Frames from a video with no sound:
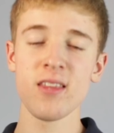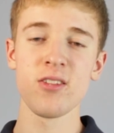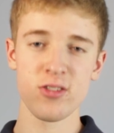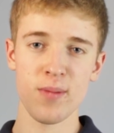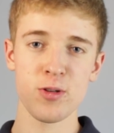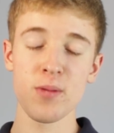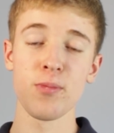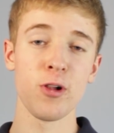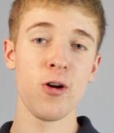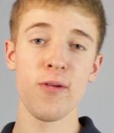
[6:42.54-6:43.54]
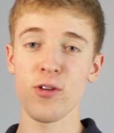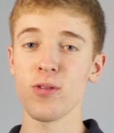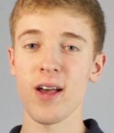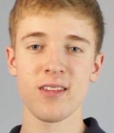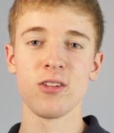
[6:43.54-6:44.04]
the description below if
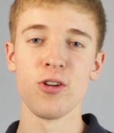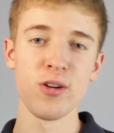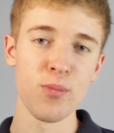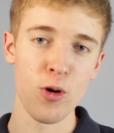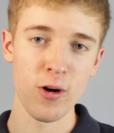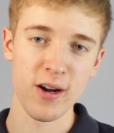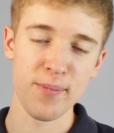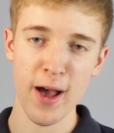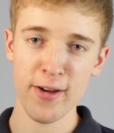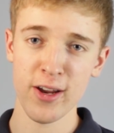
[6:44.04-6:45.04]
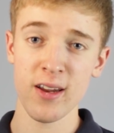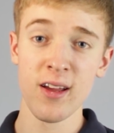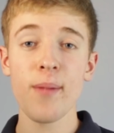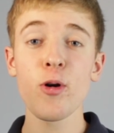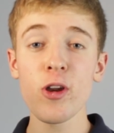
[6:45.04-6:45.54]
you'd like to learn more about it.
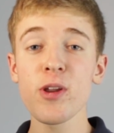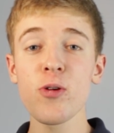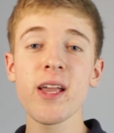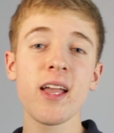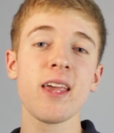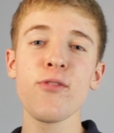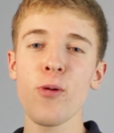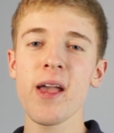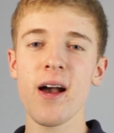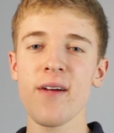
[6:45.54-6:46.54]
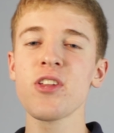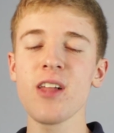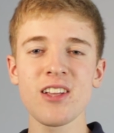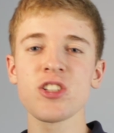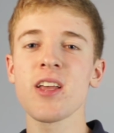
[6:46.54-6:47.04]
I'm going to be doing a giveaway of the
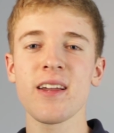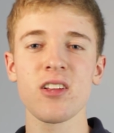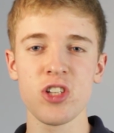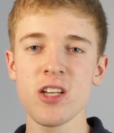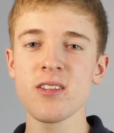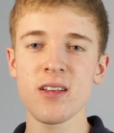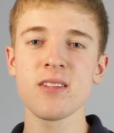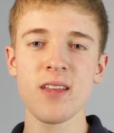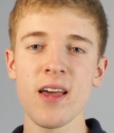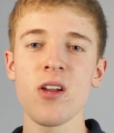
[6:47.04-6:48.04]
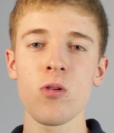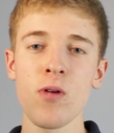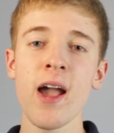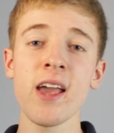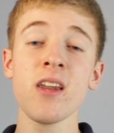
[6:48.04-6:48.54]
Logitech G610
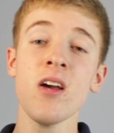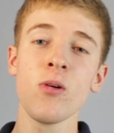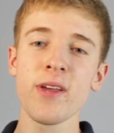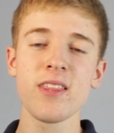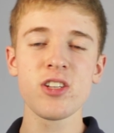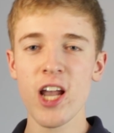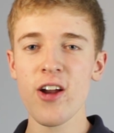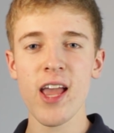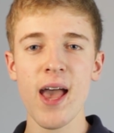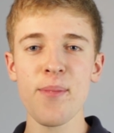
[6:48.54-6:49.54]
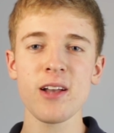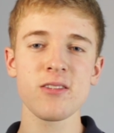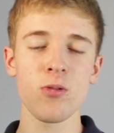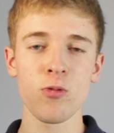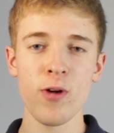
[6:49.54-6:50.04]
Orion with Cherry
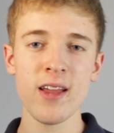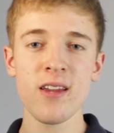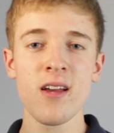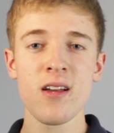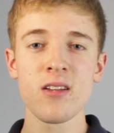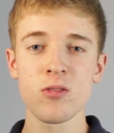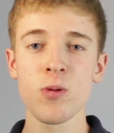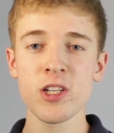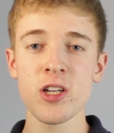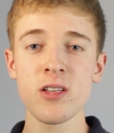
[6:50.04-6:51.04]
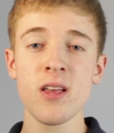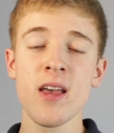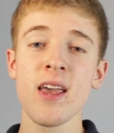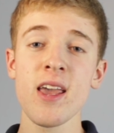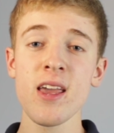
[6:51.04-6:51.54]
MX Red switches
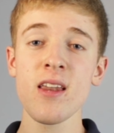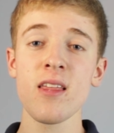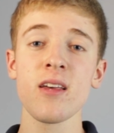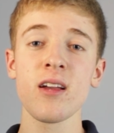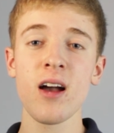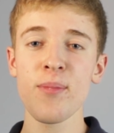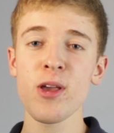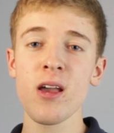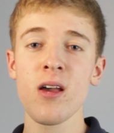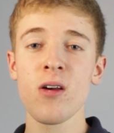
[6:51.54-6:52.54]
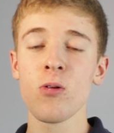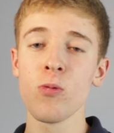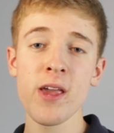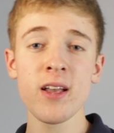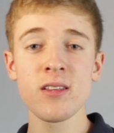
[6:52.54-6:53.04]
in the coming
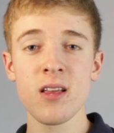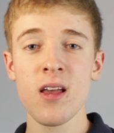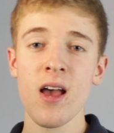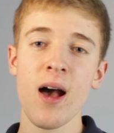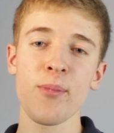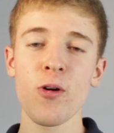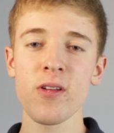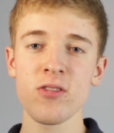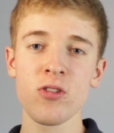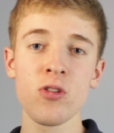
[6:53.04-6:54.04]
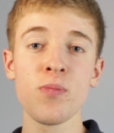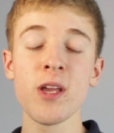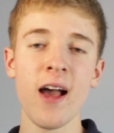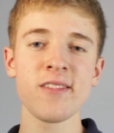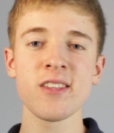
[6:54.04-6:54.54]
weeks. I'm going to be
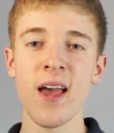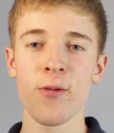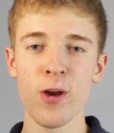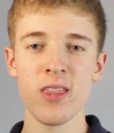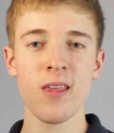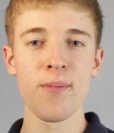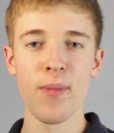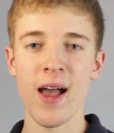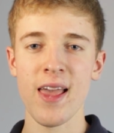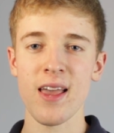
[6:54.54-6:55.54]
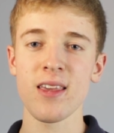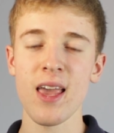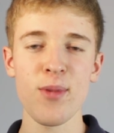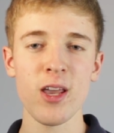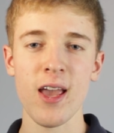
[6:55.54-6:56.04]
announcing that with my
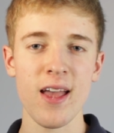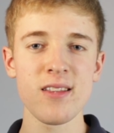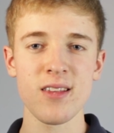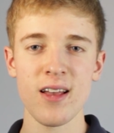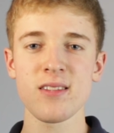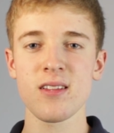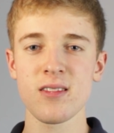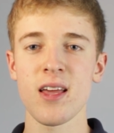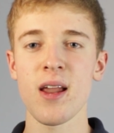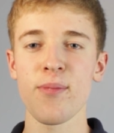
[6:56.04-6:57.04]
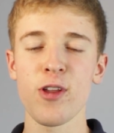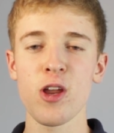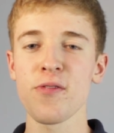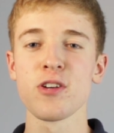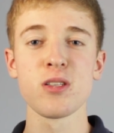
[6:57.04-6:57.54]
gaming and desk setup
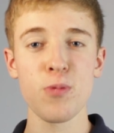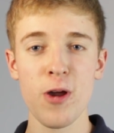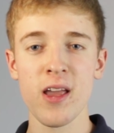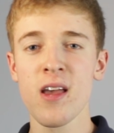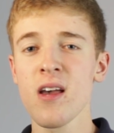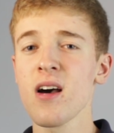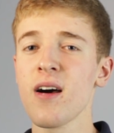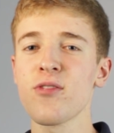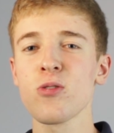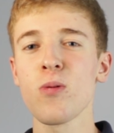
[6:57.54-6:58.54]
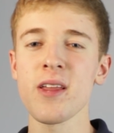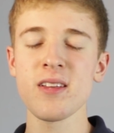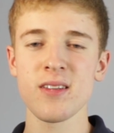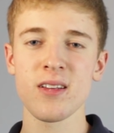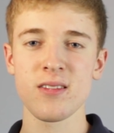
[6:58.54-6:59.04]
video for spring of
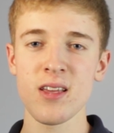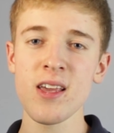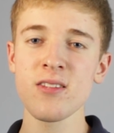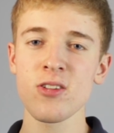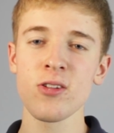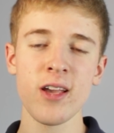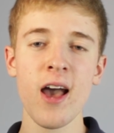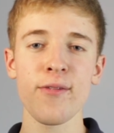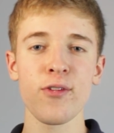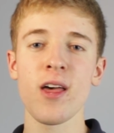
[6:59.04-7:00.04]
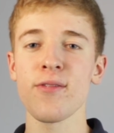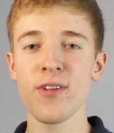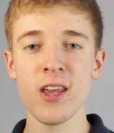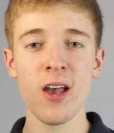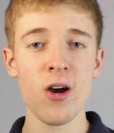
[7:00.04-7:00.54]
2016, so look out for that
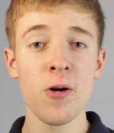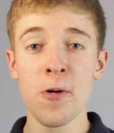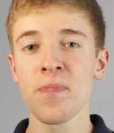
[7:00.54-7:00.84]
video.